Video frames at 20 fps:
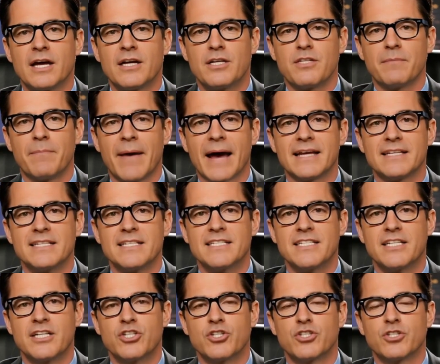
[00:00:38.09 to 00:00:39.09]
to make
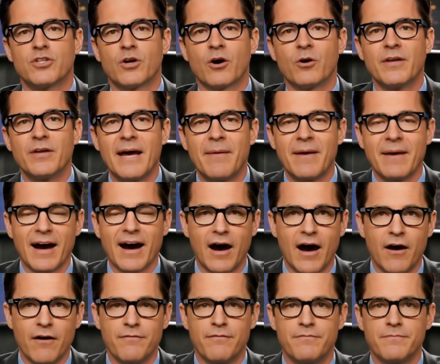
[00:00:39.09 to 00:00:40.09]
decisions on their
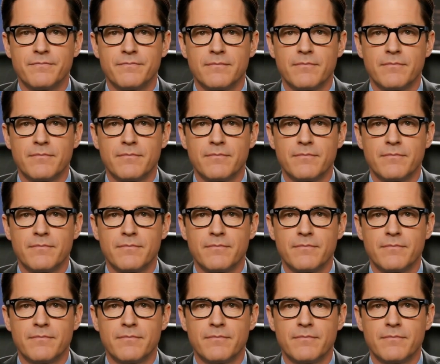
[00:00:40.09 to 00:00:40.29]
behalf.